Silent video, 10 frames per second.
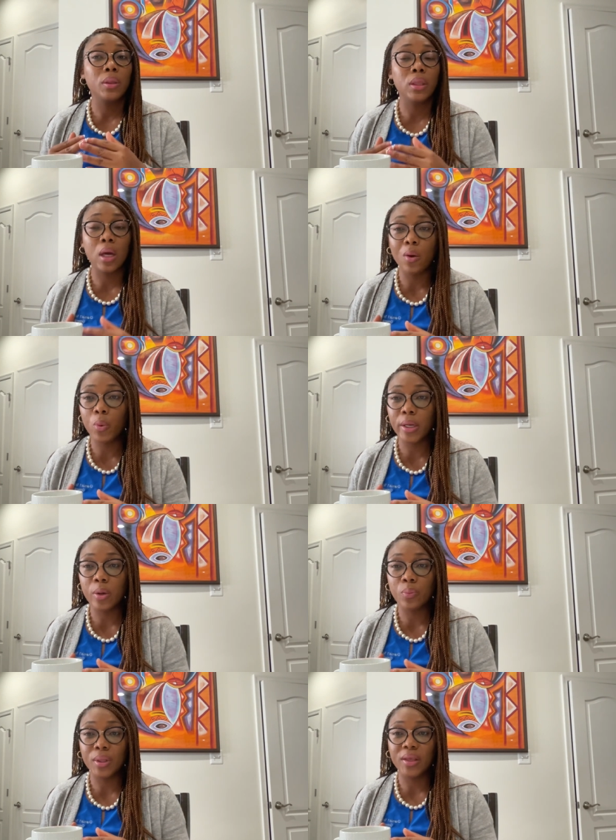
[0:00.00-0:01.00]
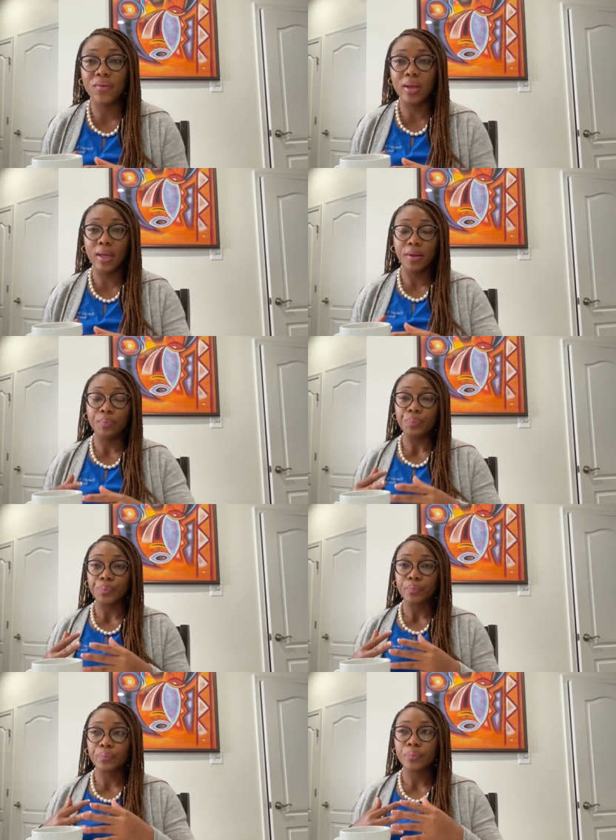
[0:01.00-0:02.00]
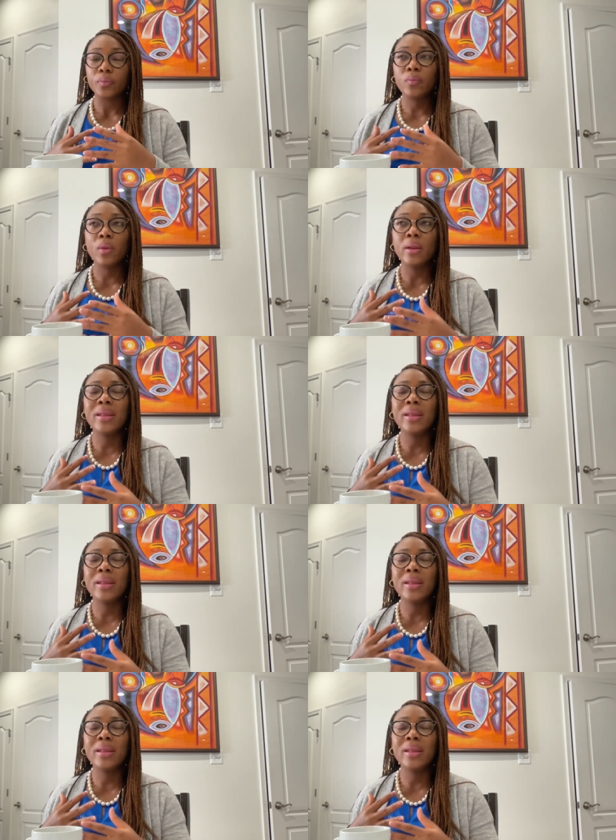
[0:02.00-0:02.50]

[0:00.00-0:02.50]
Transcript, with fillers: no, we don't believe in it.